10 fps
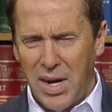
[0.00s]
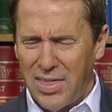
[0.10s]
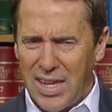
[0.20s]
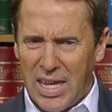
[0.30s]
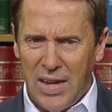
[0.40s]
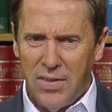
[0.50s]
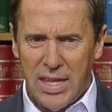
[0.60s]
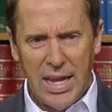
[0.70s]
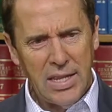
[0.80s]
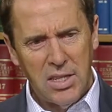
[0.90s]
and I think even
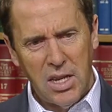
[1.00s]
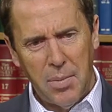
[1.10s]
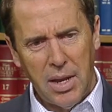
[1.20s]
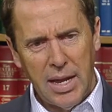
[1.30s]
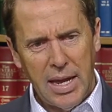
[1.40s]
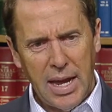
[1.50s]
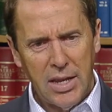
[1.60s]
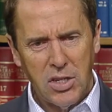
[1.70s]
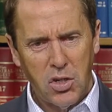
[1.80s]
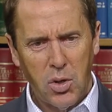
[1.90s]
the NCAA
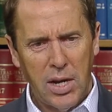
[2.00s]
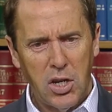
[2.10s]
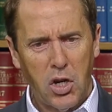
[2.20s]
has tried